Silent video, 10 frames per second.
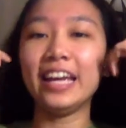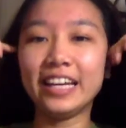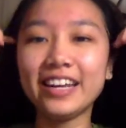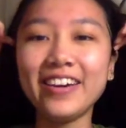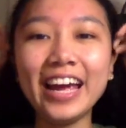
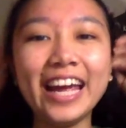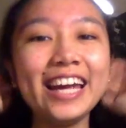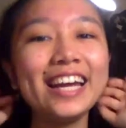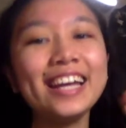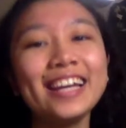
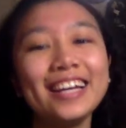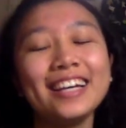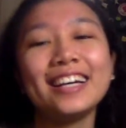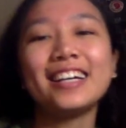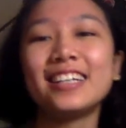anyway,
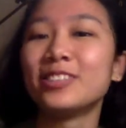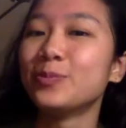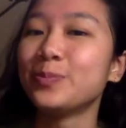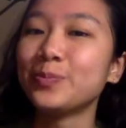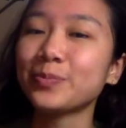
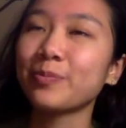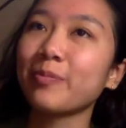um,